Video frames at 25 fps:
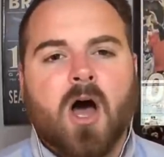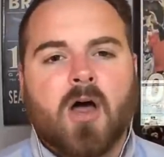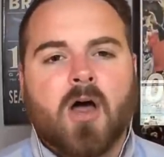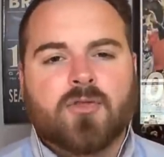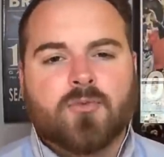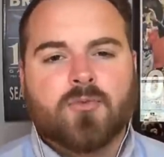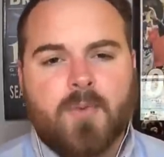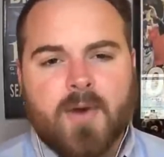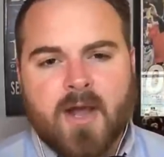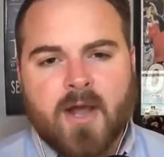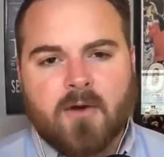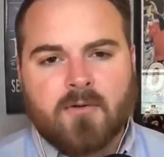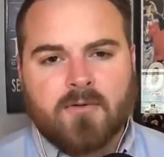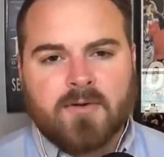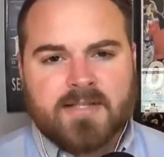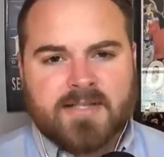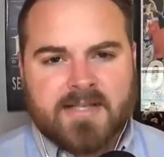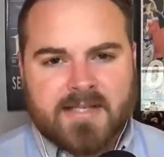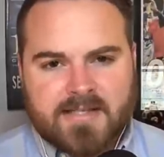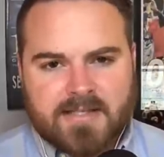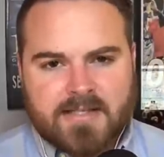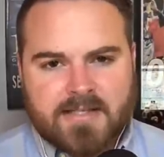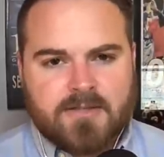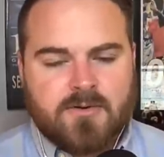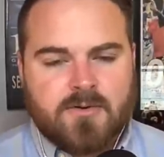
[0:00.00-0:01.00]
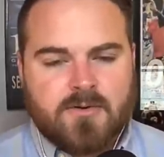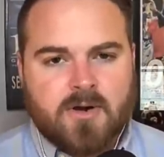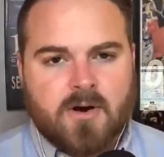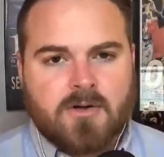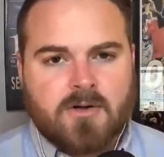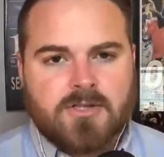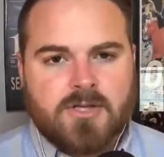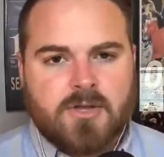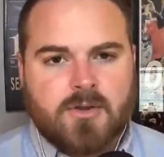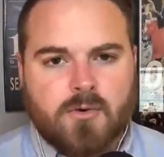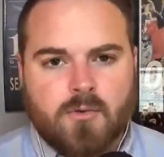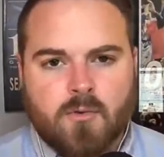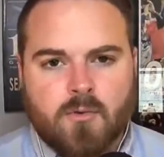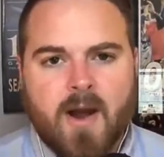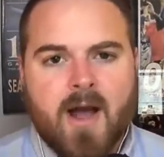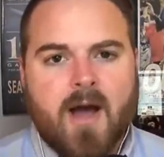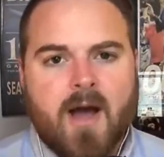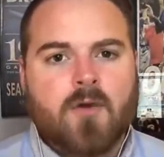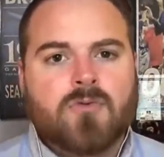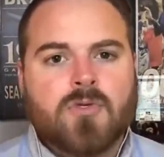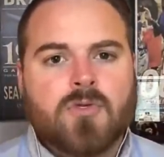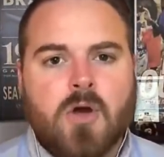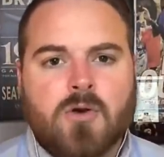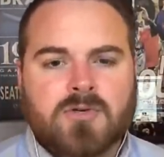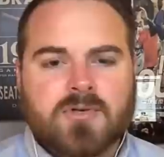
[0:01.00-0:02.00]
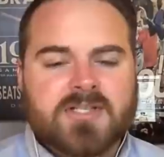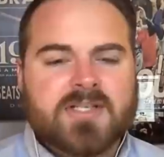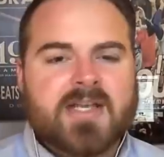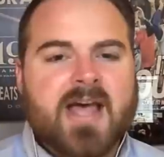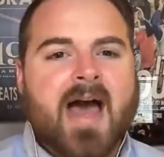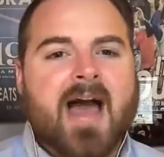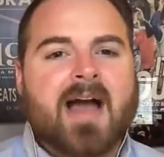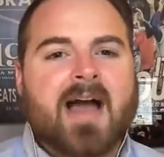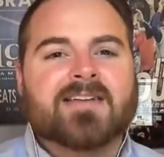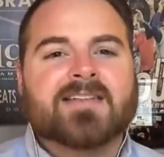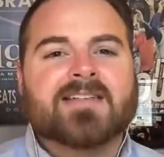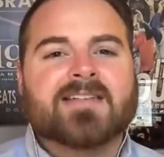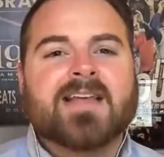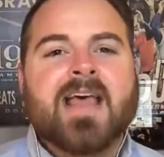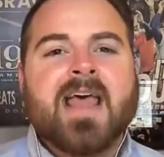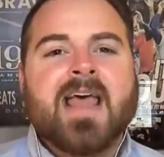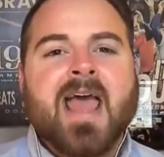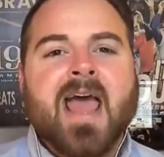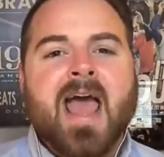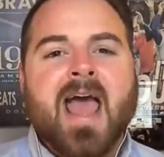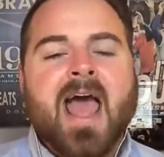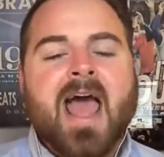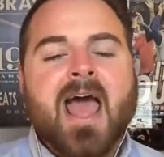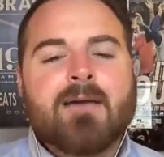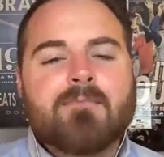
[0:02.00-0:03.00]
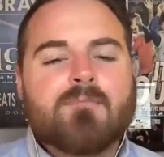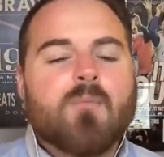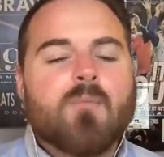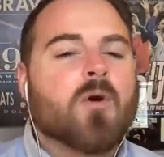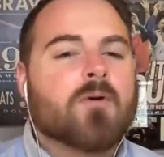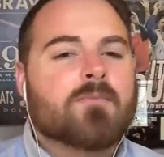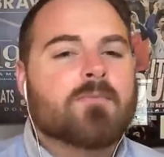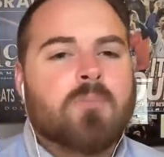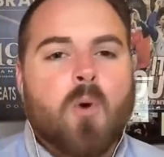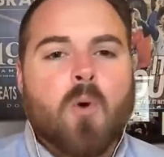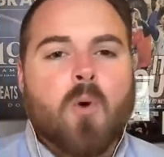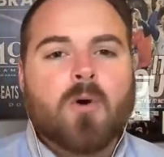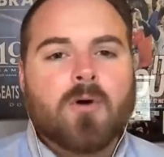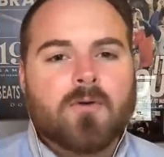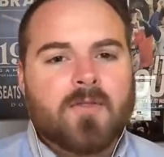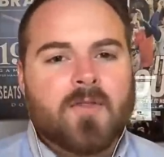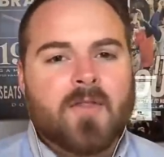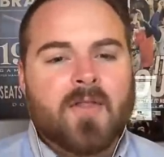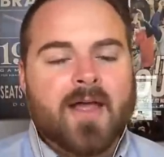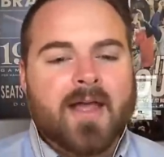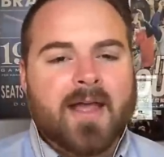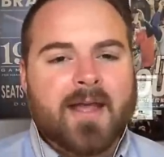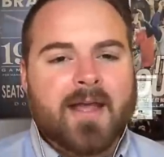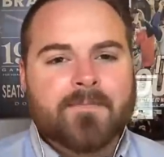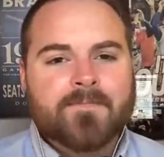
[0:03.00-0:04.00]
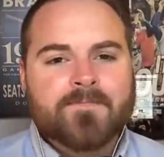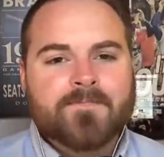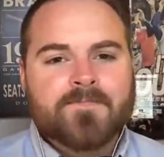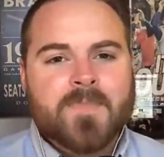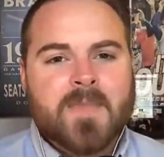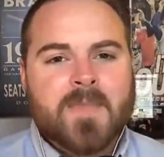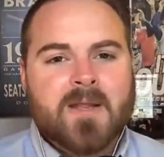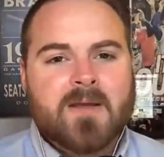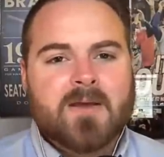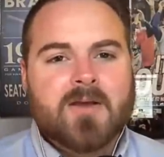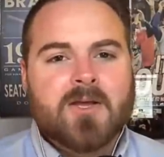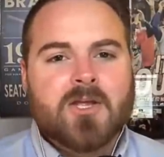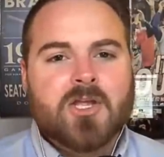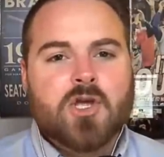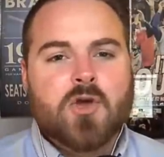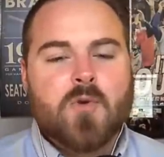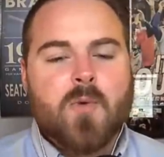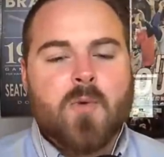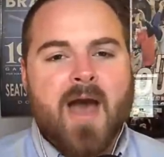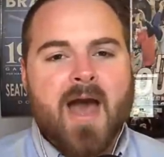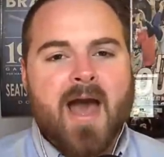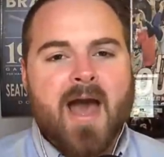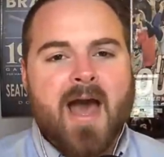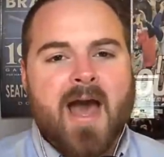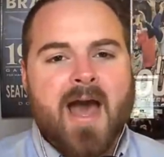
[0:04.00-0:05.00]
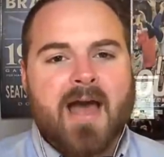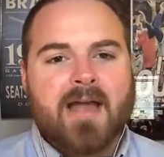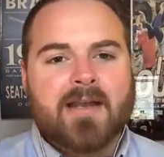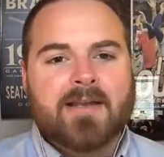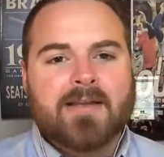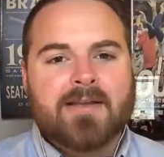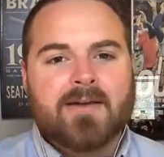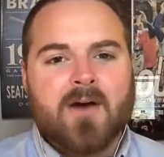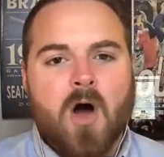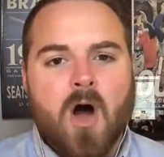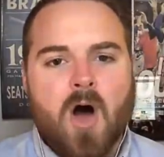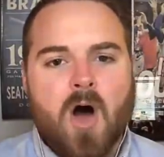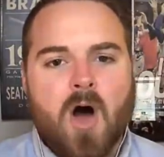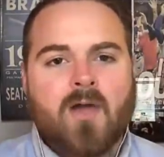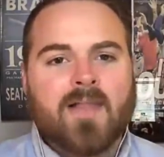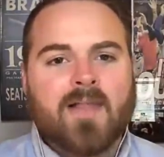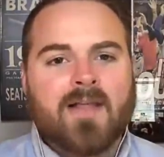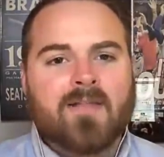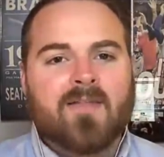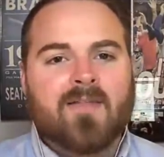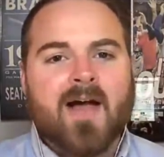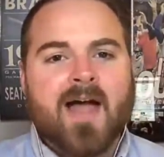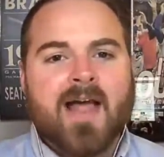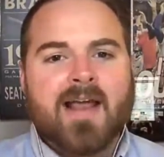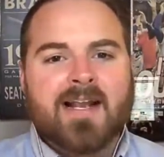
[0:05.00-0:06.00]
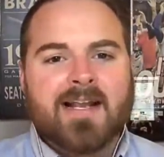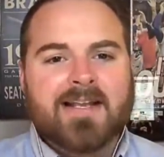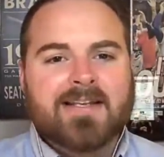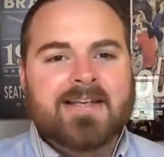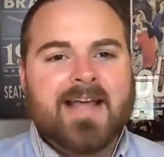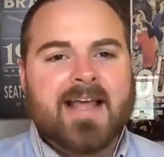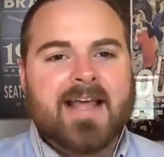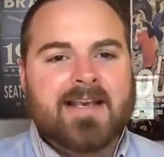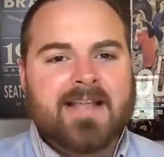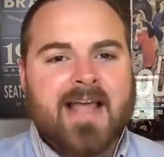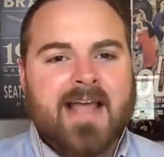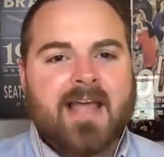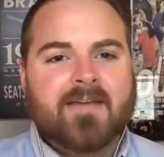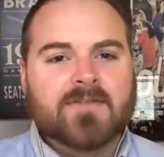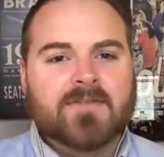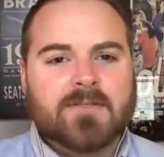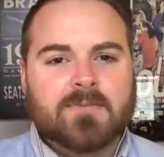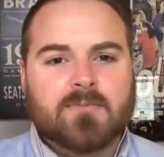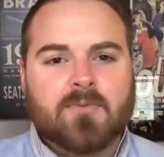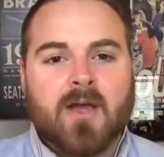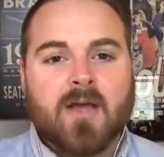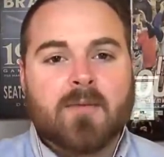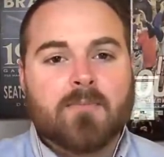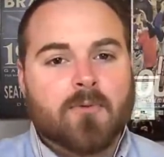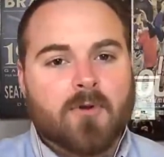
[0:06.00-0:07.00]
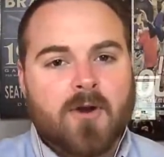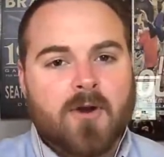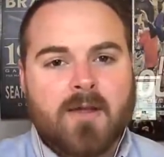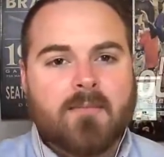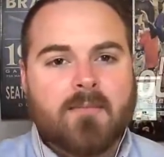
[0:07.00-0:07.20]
362 yards on the ground, no sacks. And more importantly, you had Ollie Lane and Dane Davis play pretty